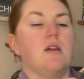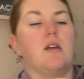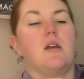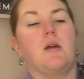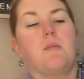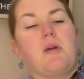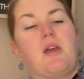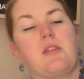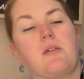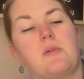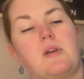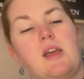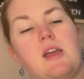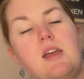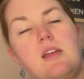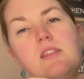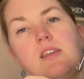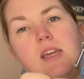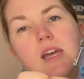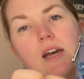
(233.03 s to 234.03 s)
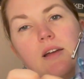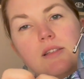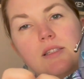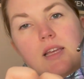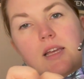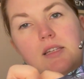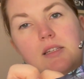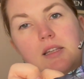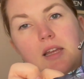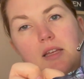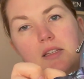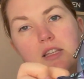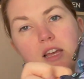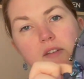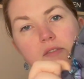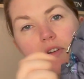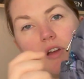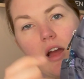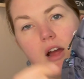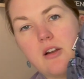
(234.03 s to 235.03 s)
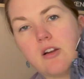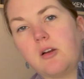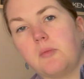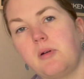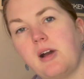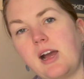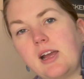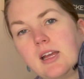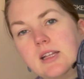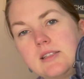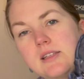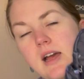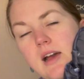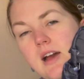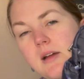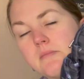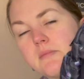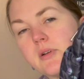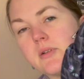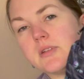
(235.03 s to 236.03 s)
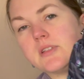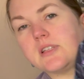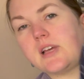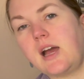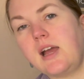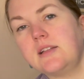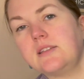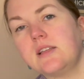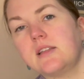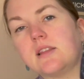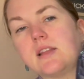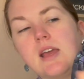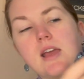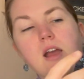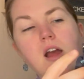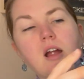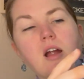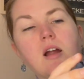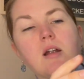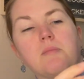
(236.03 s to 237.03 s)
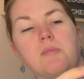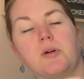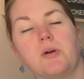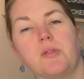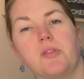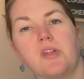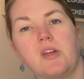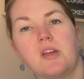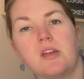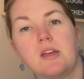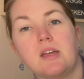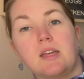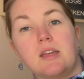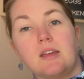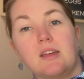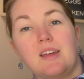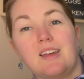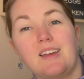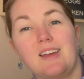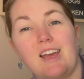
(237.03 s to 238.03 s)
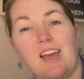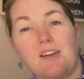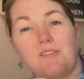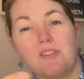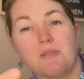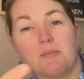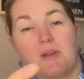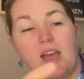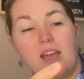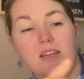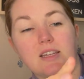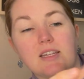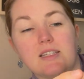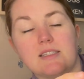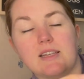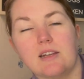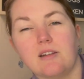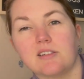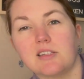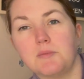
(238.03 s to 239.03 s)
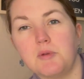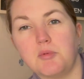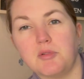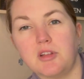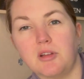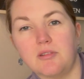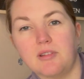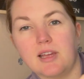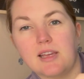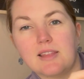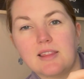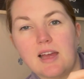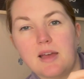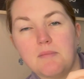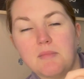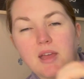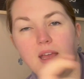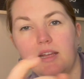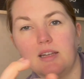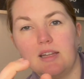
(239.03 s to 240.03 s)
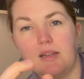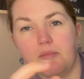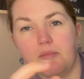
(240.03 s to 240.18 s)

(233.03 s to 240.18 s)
By the way, the outside does have cargo pockets on both sides, and they are both have the magnets. I know some people don't like that magnet,